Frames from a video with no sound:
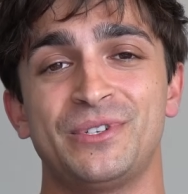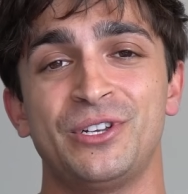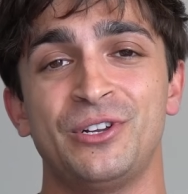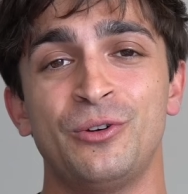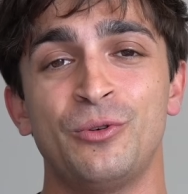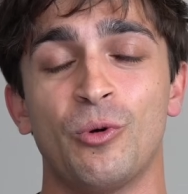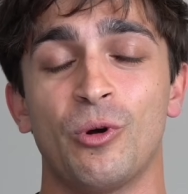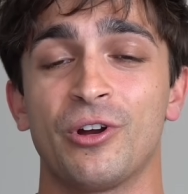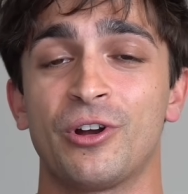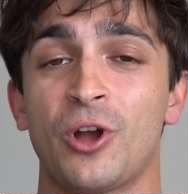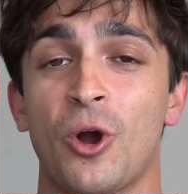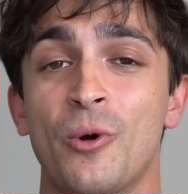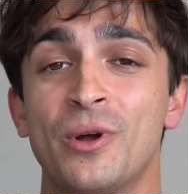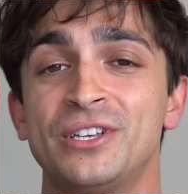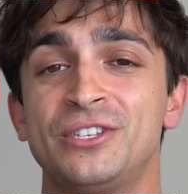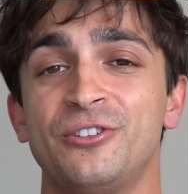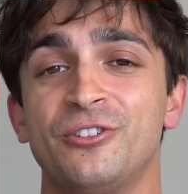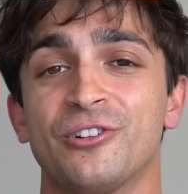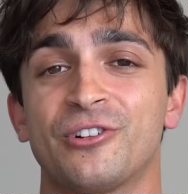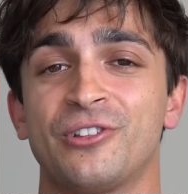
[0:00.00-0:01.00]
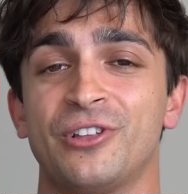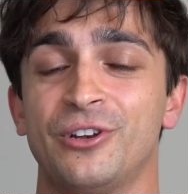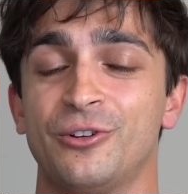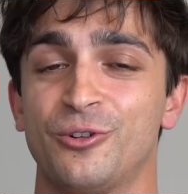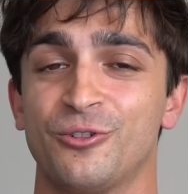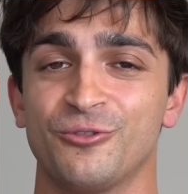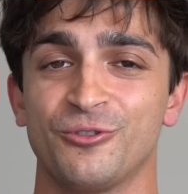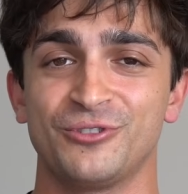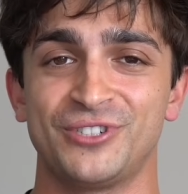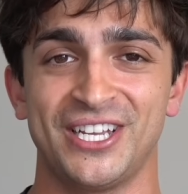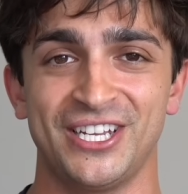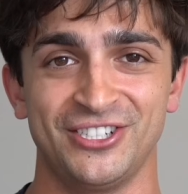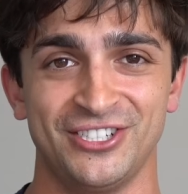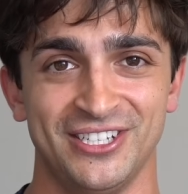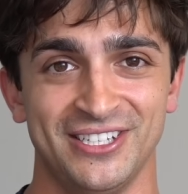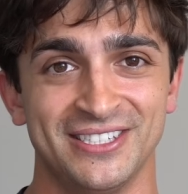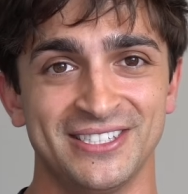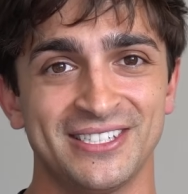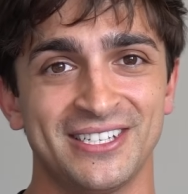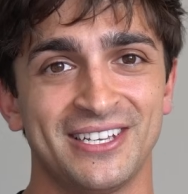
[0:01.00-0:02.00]
two or go into your clinical
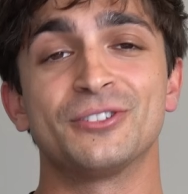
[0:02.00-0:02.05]
rotations.